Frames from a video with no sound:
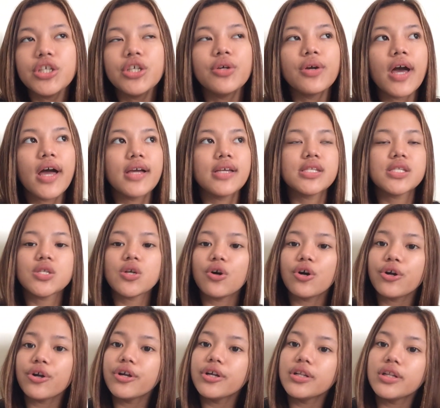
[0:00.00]
You guys
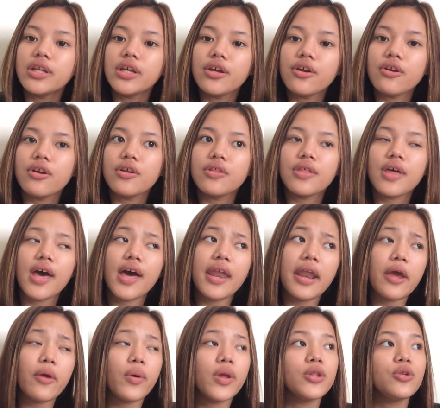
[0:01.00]
saw earlier that
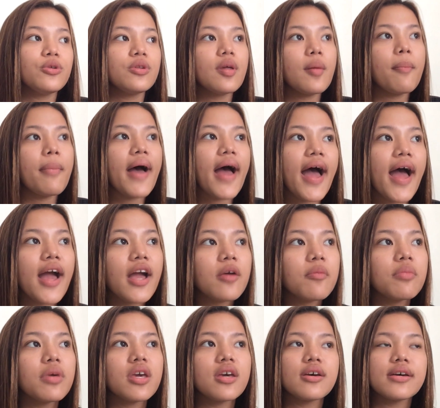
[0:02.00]
I went to the
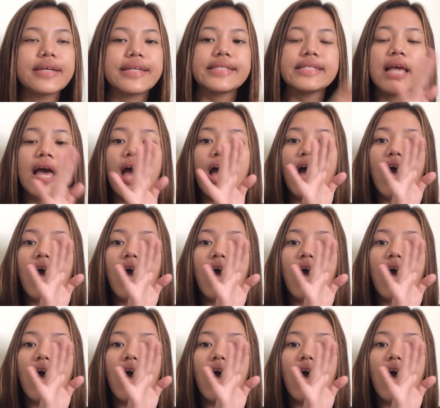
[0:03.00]
bank because